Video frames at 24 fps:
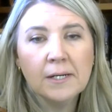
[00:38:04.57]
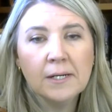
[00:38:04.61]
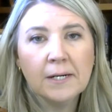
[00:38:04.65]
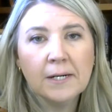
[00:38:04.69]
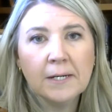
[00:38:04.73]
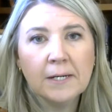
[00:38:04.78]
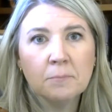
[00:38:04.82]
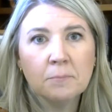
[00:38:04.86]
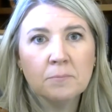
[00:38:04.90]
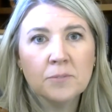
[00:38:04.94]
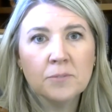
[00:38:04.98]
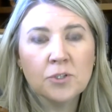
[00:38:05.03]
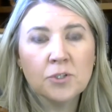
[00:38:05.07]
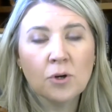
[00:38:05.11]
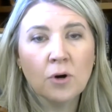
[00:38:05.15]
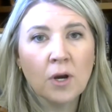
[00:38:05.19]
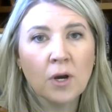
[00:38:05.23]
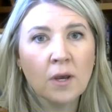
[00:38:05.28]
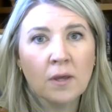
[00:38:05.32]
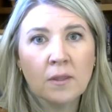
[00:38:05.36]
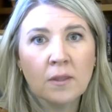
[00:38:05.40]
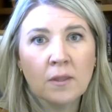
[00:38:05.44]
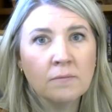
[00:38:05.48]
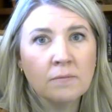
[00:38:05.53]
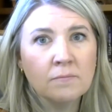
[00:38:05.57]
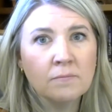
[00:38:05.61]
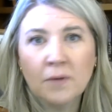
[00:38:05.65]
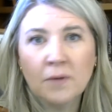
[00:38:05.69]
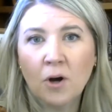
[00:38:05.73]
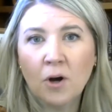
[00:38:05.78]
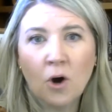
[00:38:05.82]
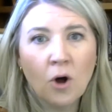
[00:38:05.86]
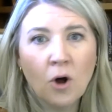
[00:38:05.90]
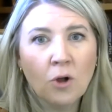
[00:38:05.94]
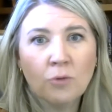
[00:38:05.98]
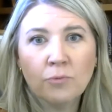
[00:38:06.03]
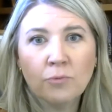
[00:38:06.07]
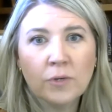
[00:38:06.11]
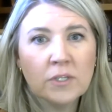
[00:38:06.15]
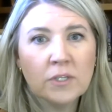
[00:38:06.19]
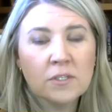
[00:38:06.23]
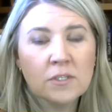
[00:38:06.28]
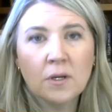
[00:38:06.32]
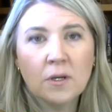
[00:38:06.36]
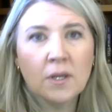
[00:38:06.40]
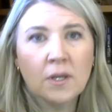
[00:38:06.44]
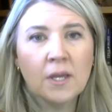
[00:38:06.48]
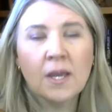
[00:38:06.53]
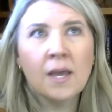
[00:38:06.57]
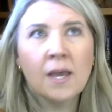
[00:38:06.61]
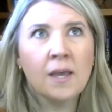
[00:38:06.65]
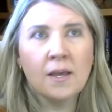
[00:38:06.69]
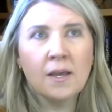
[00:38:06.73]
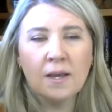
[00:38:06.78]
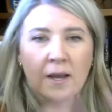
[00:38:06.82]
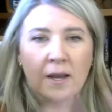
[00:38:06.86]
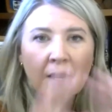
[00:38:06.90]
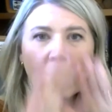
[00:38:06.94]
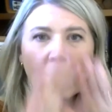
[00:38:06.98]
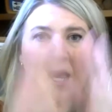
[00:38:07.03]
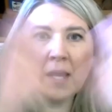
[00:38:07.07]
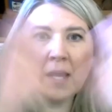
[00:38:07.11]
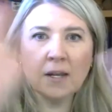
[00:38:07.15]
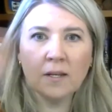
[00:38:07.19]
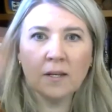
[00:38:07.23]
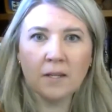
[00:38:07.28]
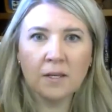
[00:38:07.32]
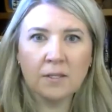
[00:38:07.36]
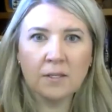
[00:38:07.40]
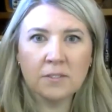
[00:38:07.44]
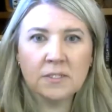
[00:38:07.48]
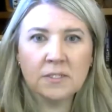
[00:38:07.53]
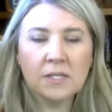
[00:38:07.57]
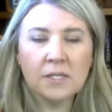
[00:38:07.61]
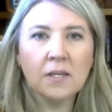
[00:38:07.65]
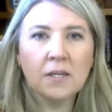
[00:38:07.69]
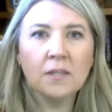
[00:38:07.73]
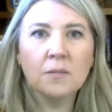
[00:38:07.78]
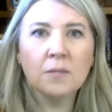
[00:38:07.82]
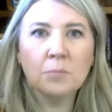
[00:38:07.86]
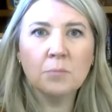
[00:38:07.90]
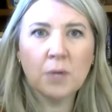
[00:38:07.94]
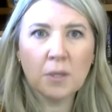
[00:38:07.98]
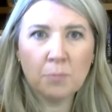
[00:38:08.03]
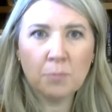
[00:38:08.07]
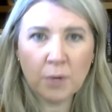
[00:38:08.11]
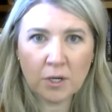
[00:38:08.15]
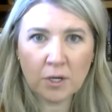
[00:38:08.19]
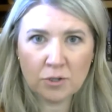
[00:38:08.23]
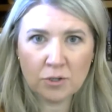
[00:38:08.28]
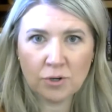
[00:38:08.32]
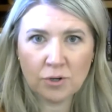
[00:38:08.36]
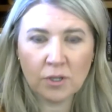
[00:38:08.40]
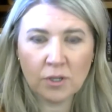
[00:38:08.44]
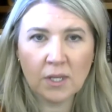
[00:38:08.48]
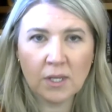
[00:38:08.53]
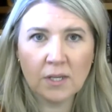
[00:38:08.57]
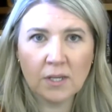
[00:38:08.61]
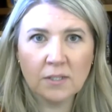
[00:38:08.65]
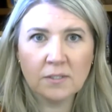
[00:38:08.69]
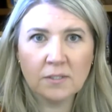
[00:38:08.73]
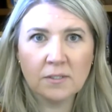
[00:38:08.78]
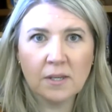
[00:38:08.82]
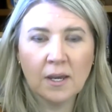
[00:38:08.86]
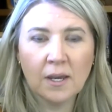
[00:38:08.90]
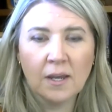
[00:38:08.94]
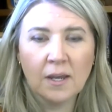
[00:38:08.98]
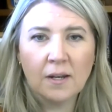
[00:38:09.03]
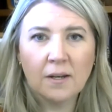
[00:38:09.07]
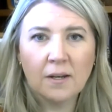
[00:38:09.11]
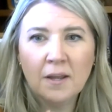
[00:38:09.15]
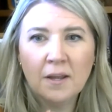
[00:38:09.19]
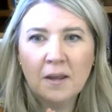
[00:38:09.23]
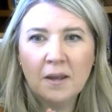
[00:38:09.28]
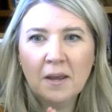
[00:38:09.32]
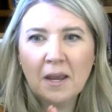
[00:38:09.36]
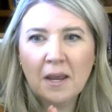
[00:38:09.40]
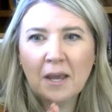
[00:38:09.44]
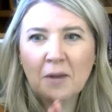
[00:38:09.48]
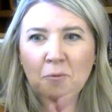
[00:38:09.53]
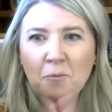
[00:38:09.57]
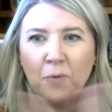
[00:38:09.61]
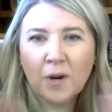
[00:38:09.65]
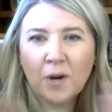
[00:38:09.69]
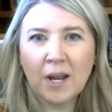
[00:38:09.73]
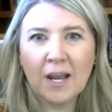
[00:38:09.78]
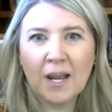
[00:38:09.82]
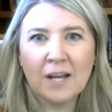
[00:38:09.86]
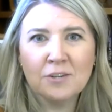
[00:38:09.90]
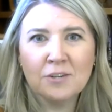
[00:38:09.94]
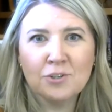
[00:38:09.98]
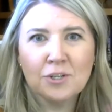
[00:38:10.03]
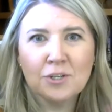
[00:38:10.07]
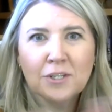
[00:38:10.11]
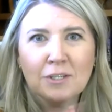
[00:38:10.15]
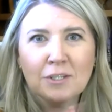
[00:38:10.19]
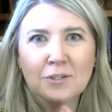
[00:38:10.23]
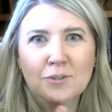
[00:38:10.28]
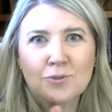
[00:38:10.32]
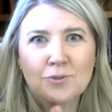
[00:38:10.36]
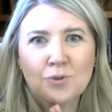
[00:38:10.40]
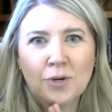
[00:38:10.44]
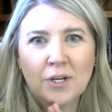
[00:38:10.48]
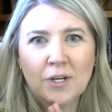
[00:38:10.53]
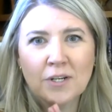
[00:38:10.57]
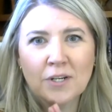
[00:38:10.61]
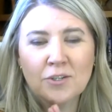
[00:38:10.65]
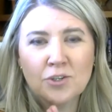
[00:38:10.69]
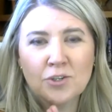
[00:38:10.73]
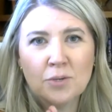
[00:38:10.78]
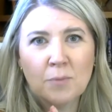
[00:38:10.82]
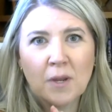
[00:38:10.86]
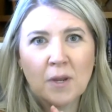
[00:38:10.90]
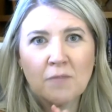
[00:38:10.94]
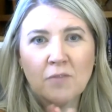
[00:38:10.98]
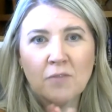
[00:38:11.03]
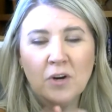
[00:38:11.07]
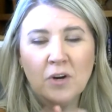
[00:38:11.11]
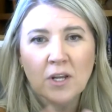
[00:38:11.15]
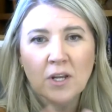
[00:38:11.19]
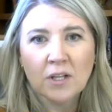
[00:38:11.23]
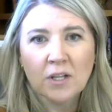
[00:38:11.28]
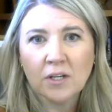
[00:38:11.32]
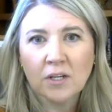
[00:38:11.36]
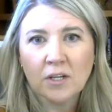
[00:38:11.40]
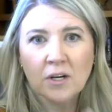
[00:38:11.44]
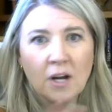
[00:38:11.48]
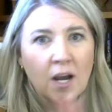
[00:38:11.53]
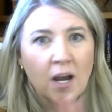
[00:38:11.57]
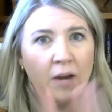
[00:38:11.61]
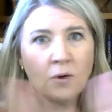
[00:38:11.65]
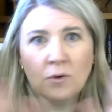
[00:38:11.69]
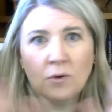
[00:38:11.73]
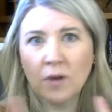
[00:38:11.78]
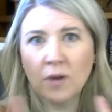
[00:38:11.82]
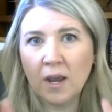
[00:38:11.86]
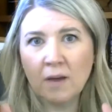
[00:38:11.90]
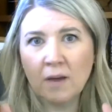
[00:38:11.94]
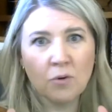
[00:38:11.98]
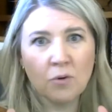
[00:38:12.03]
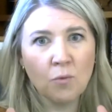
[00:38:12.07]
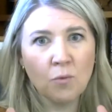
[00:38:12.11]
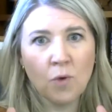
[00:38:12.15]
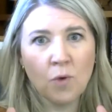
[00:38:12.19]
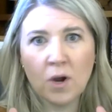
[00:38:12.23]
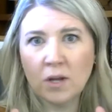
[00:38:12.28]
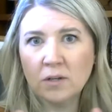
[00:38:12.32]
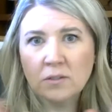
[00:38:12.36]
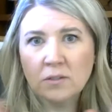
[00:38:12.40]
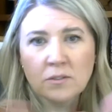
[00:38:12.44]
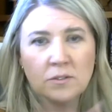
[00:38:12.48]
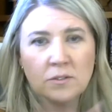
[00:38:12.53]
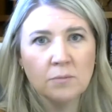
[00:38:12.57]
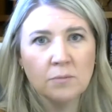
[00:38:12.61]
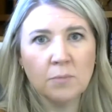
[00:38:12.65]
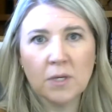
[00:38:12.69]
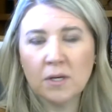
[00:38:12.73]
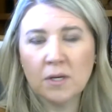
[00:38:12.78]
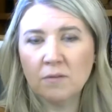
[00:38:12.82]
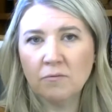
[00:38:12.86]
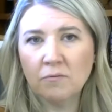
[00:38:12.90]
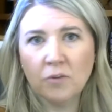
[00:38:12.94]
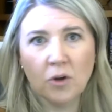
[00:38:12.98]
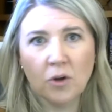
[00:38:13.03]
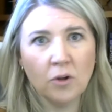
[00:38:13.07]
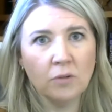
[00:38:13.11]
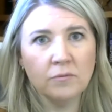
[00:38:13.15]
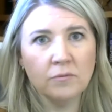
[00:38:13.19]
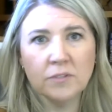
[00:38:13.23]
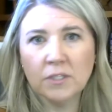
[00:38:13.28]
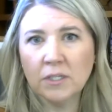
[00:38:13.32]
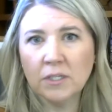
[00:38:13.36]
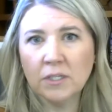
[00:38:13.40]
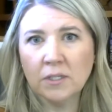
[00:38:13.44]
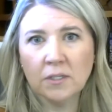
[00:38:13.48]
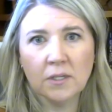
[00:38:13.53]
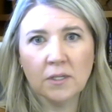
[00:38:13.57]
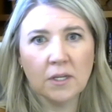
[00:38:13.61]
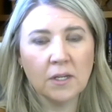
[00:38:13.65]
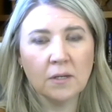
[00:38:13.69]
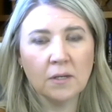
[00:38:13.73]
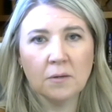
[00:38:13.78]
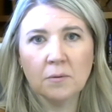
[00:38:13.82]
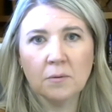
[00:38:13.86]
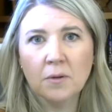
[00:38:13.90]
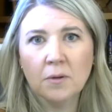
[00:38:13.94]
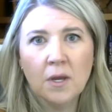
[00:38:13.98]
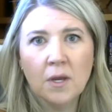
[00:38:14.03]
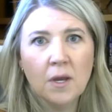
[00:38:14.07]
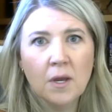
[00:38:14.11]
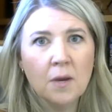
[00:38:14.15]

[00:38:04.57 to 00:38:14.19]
All reason, again, seeing the big picture in this. And when I asked Sheila to join us, she made very clear, I don't ever want to be involved in